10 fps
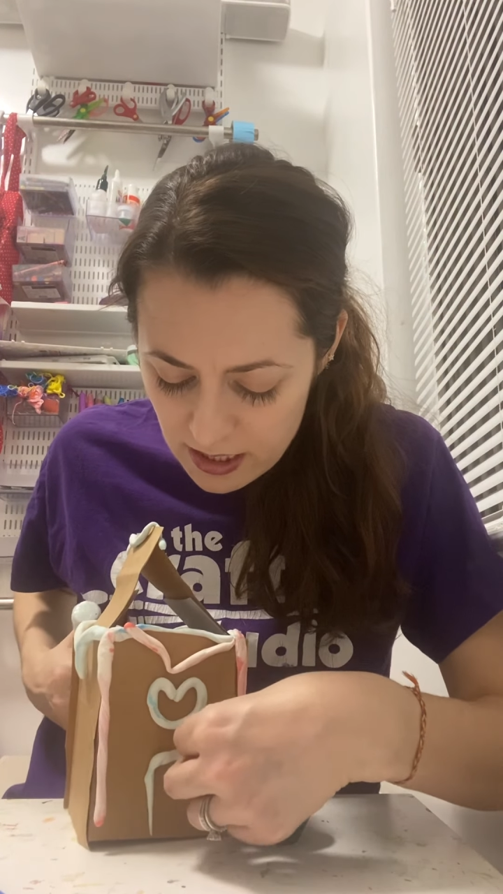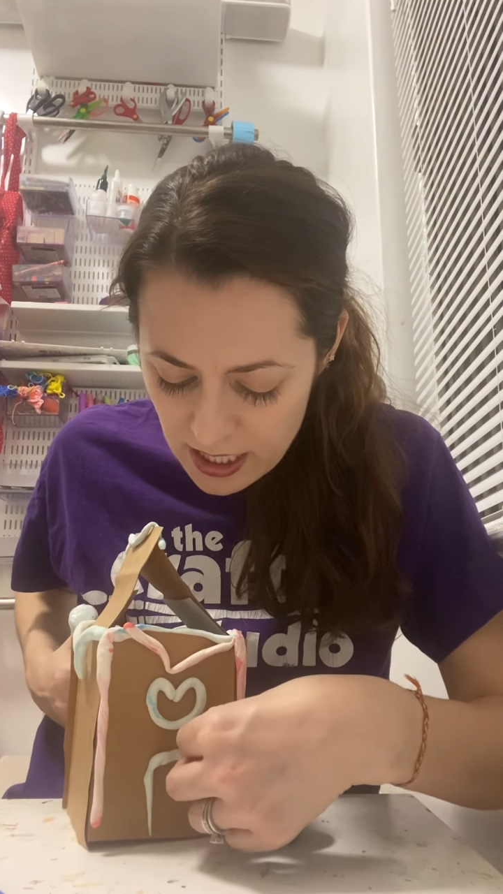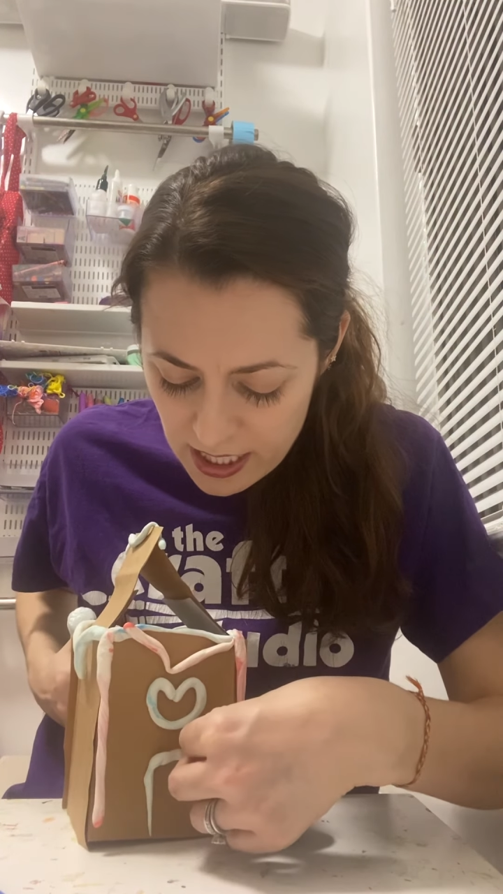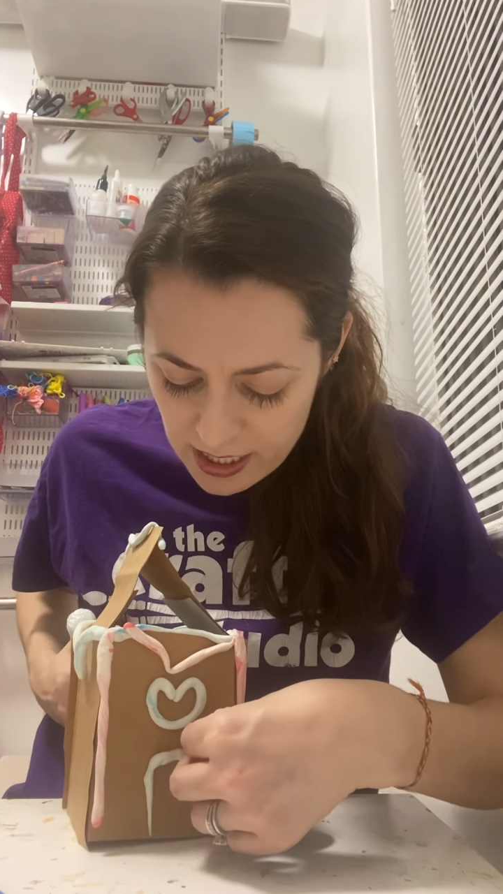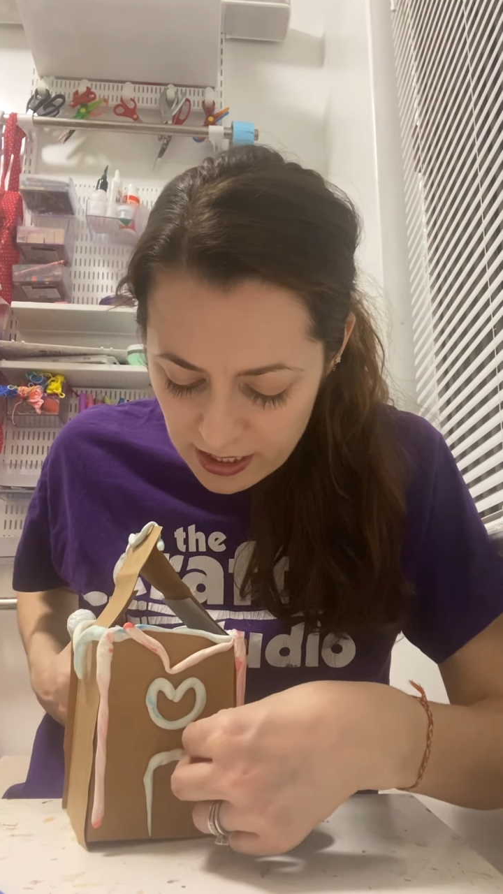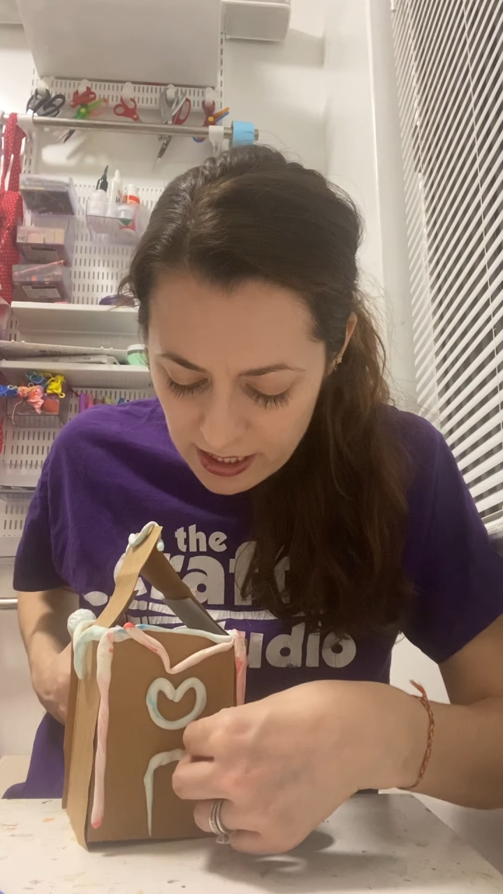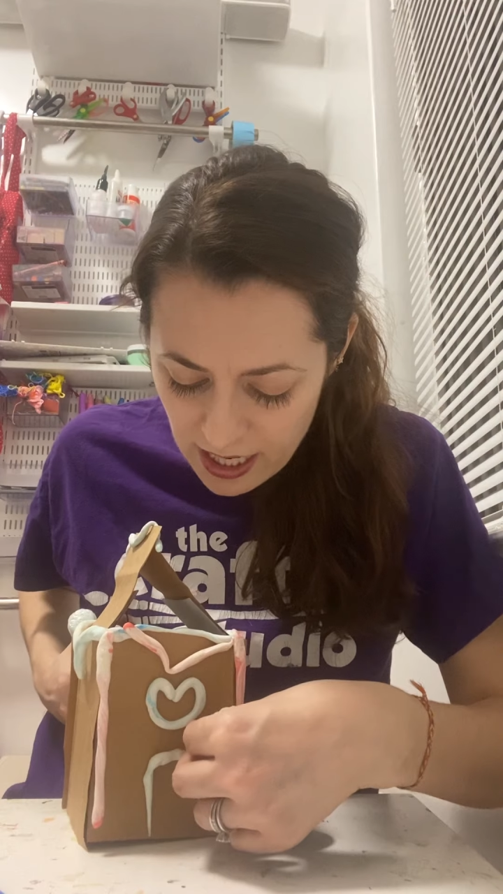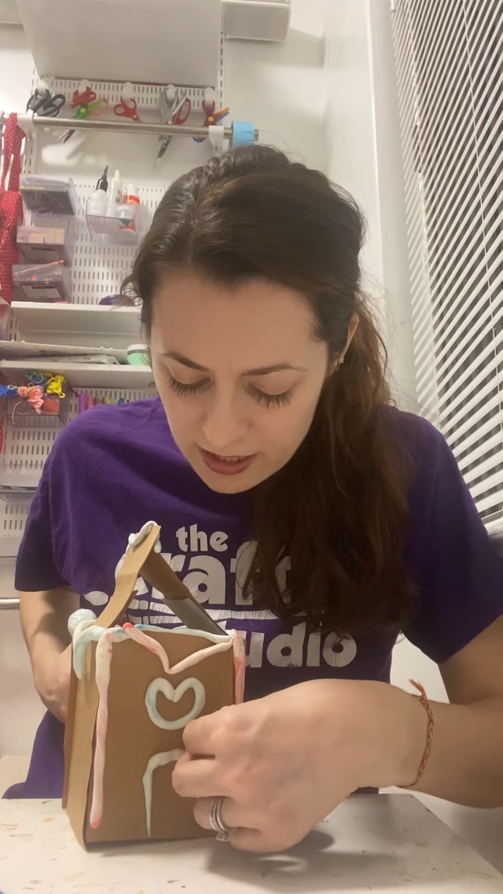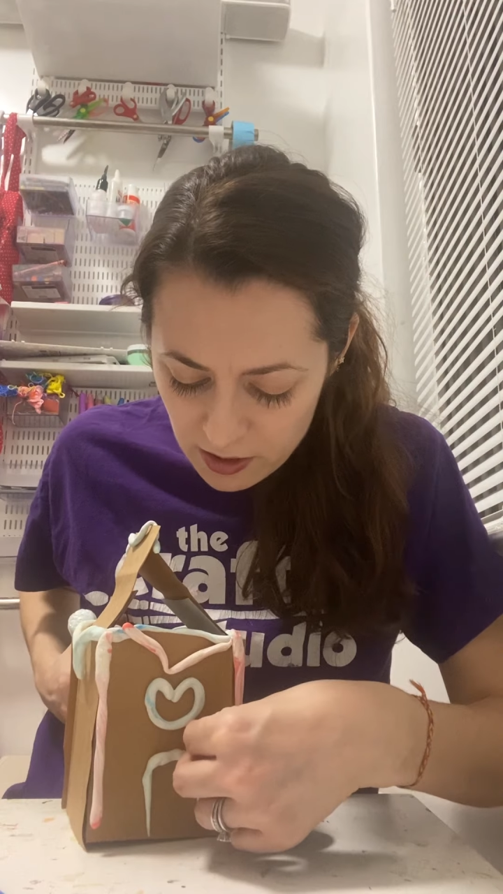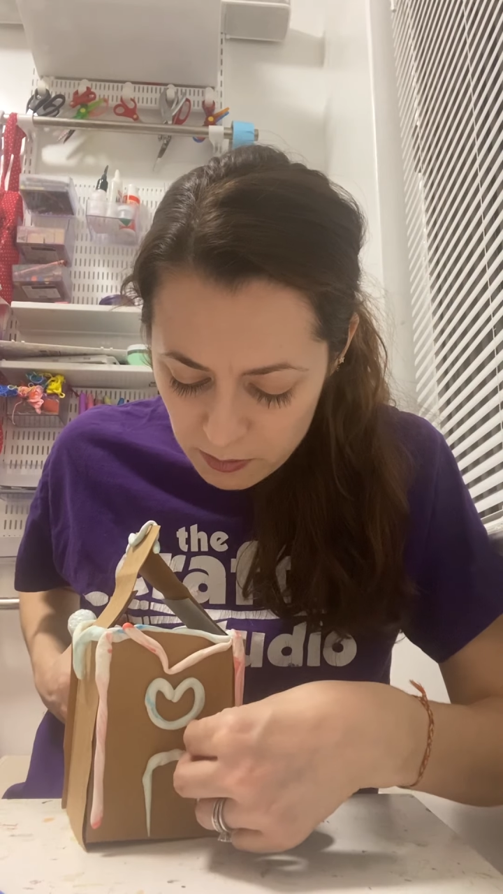And
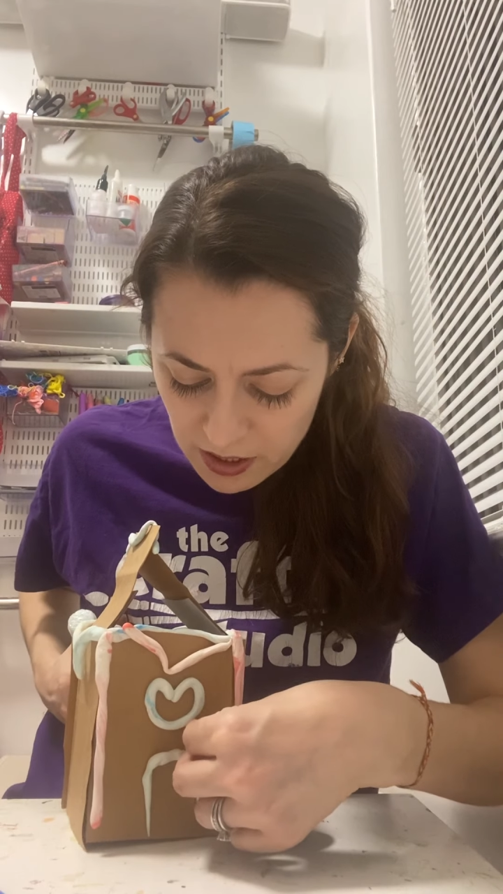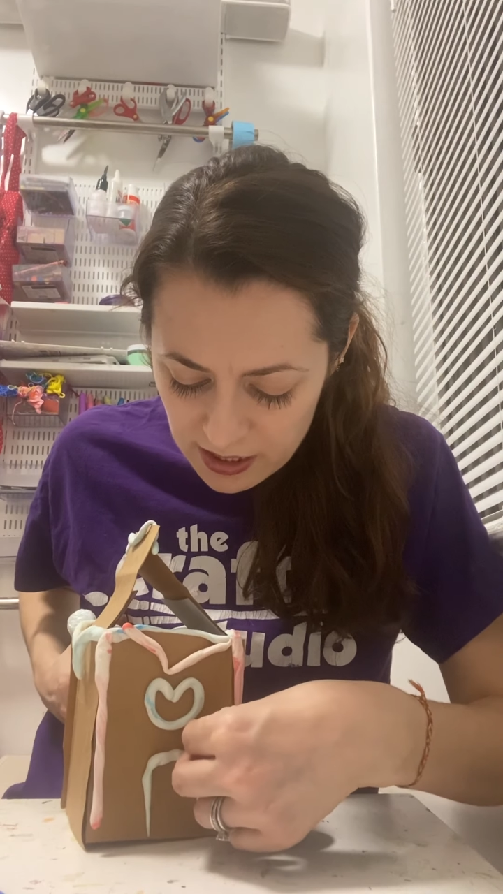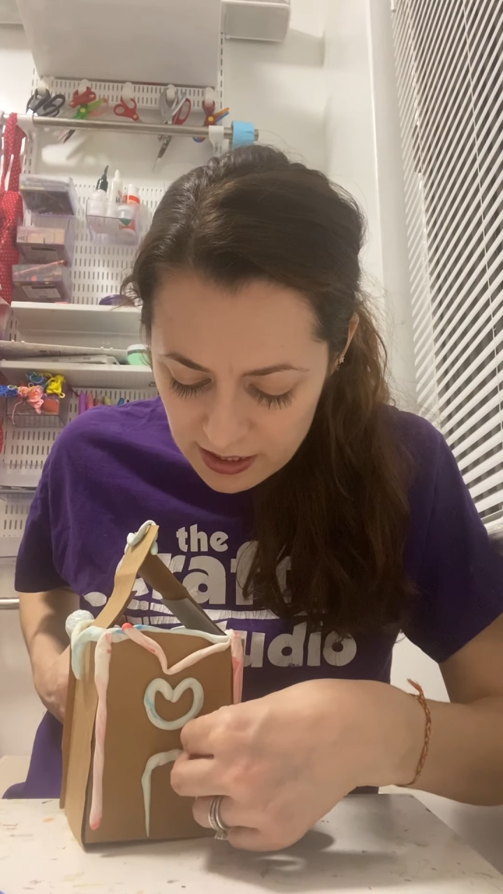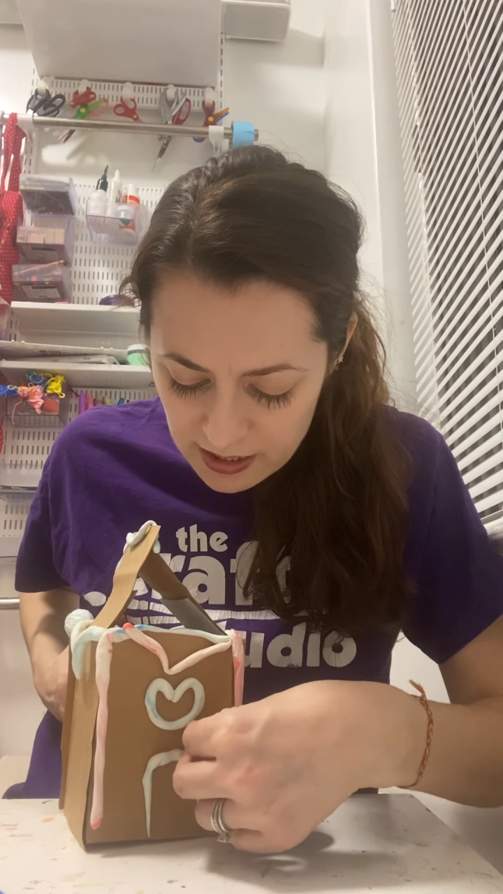again, you might need